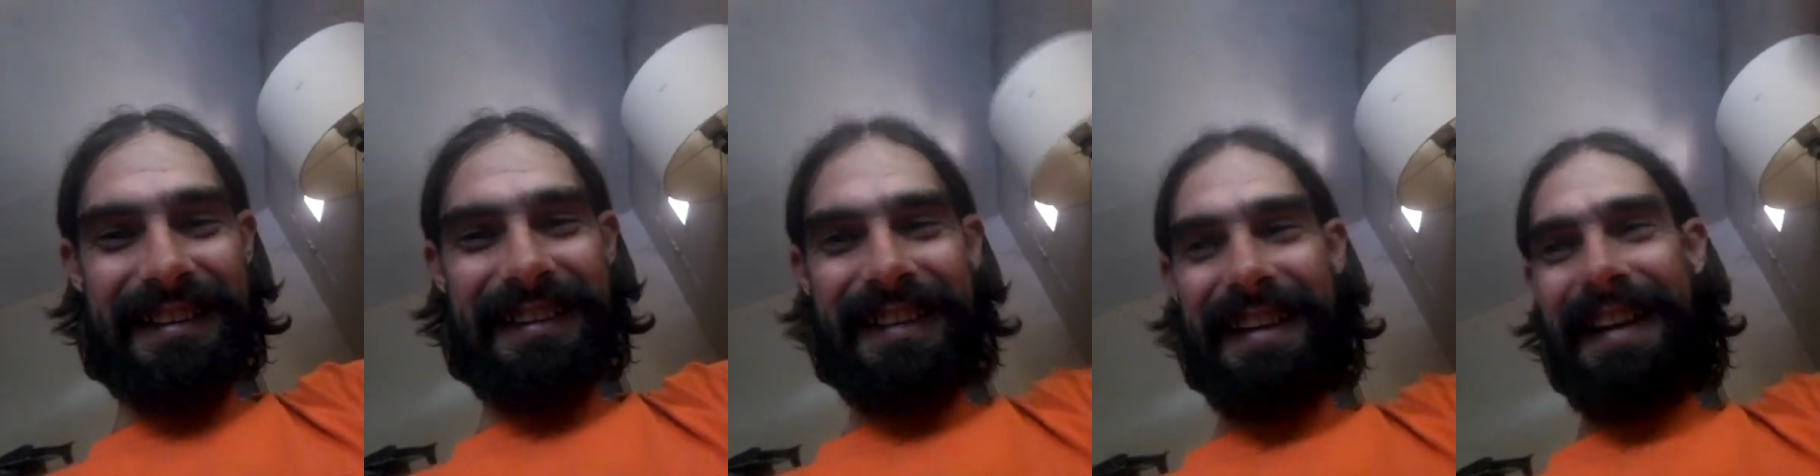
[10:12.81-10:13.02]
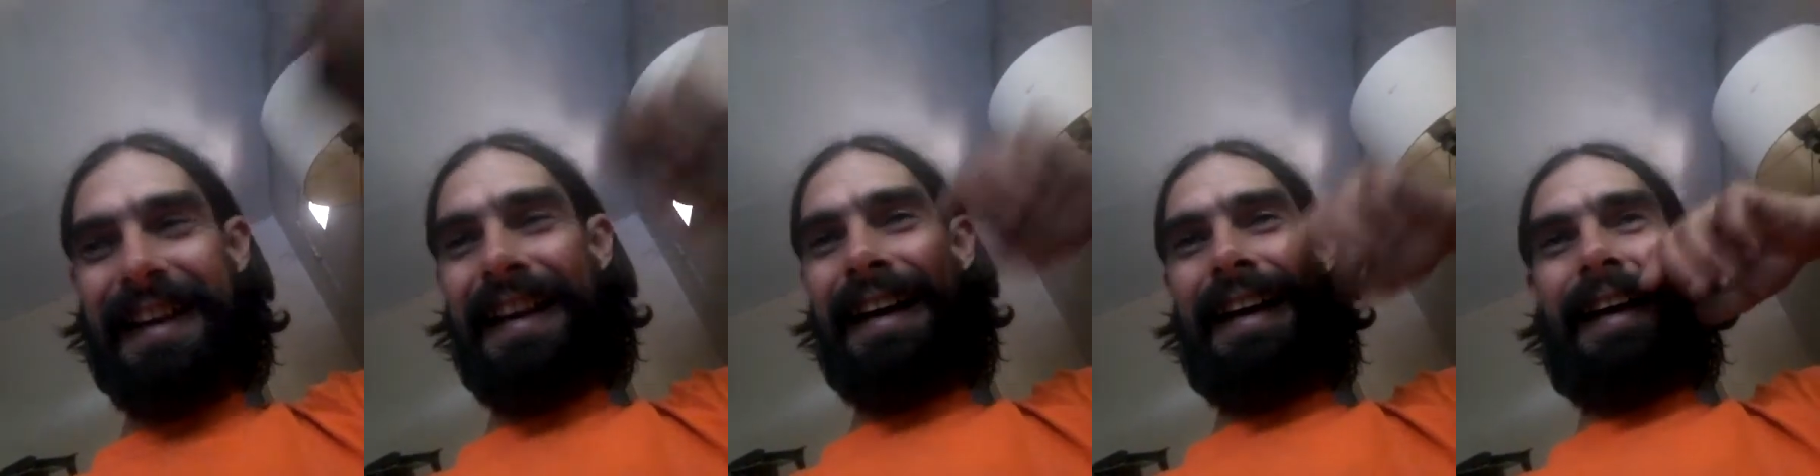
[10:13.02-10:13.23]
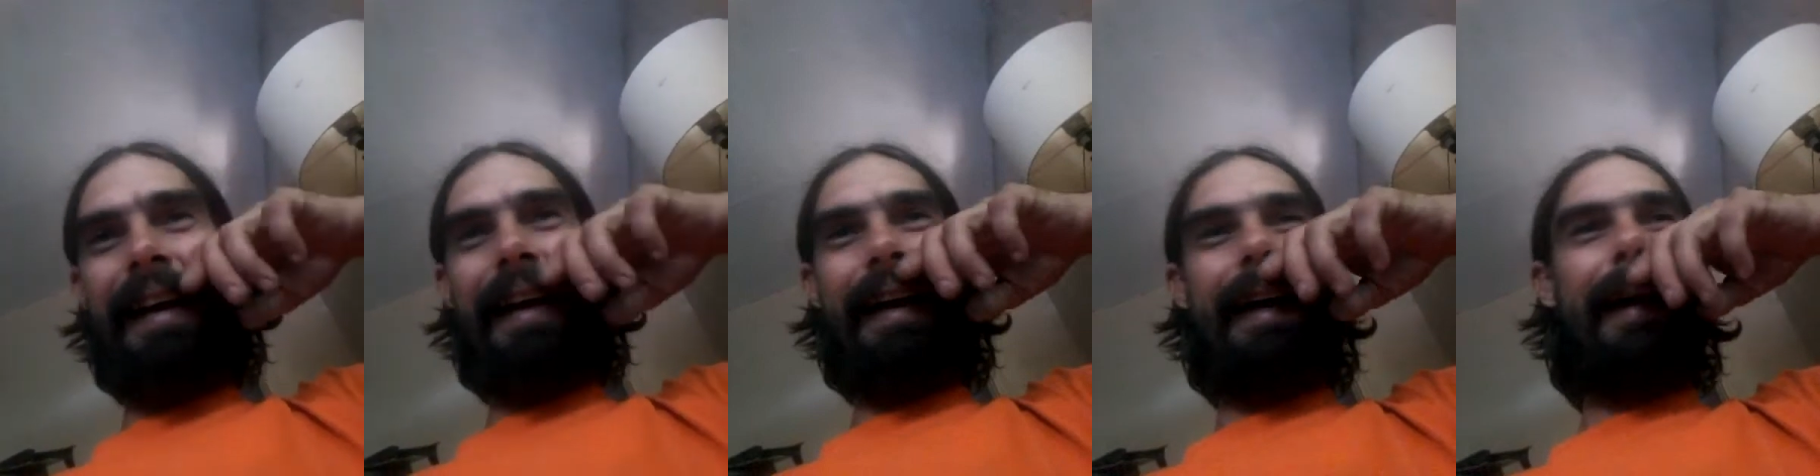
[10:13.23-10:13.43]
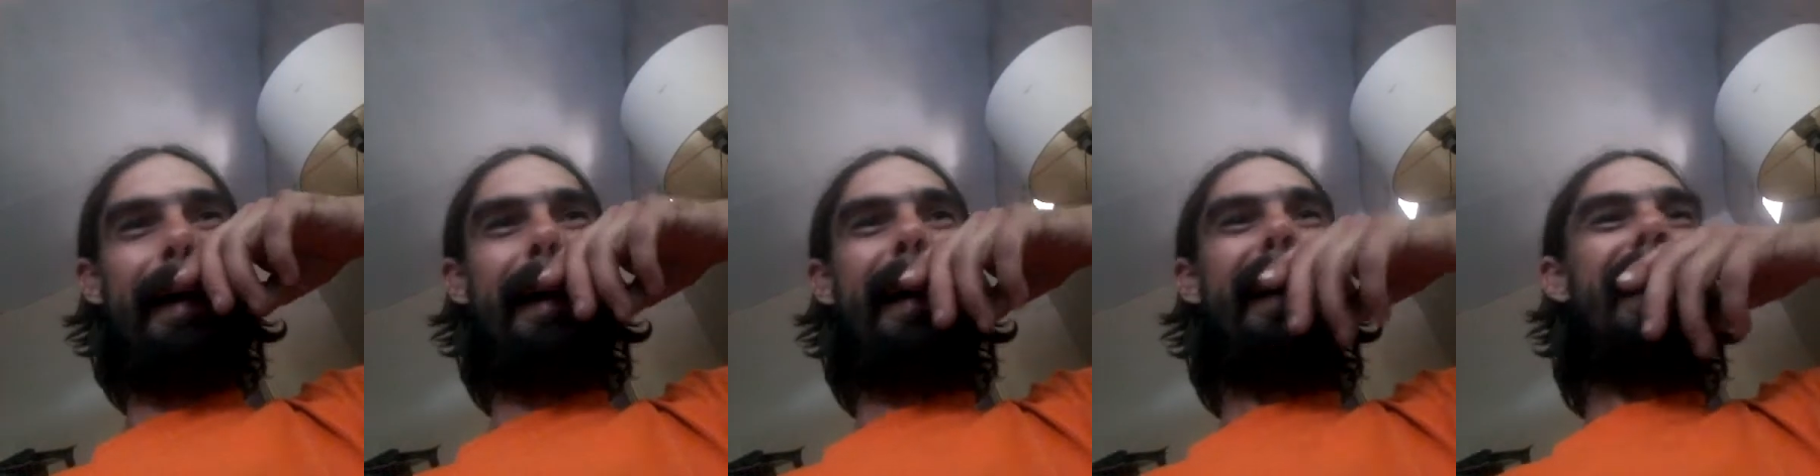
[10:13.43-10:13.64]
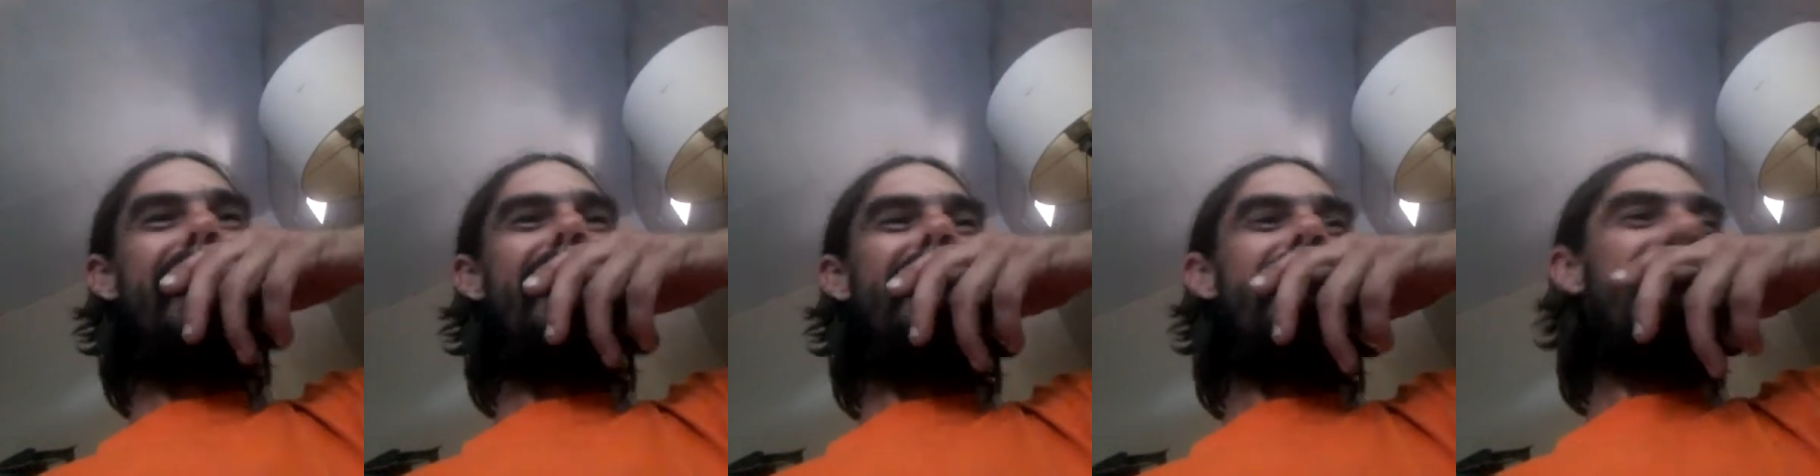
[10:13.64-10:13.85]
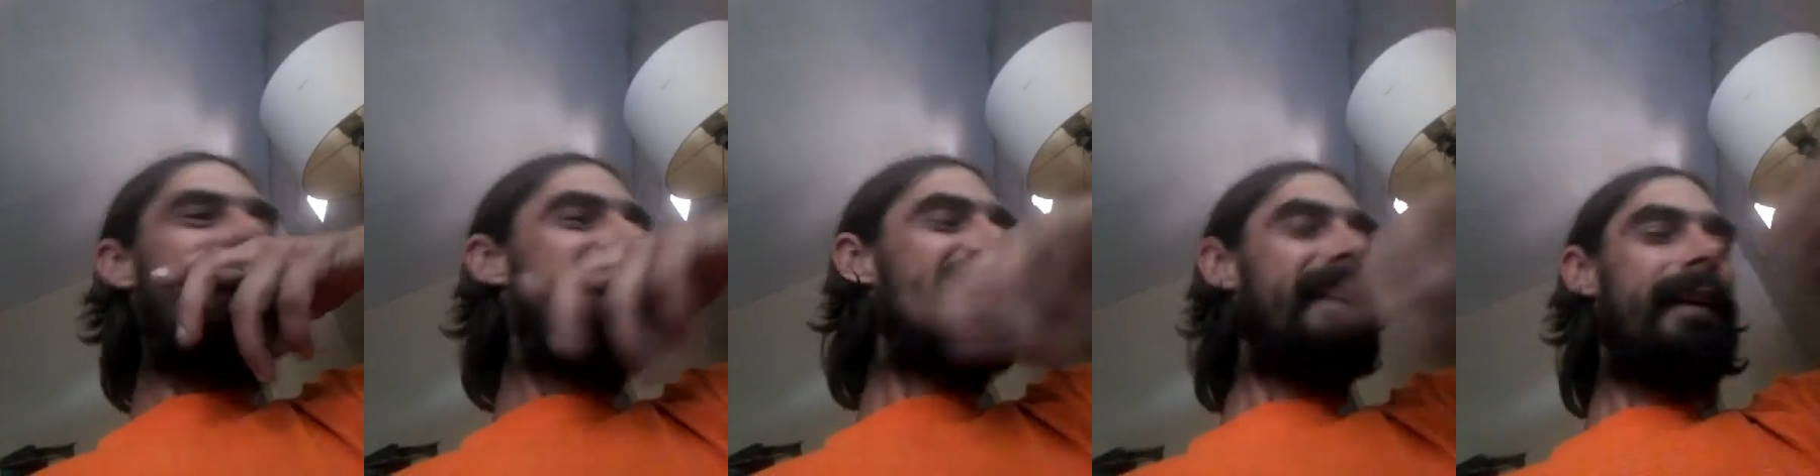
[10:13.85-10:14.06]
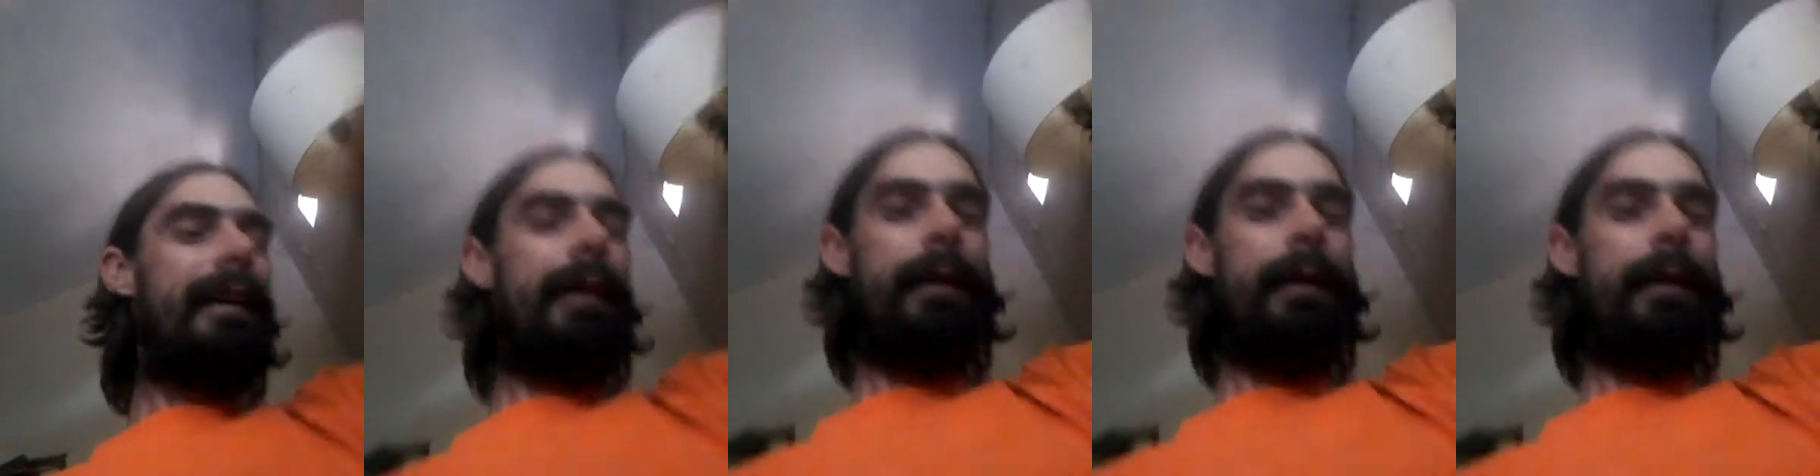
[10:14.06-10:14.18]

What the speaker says: I'm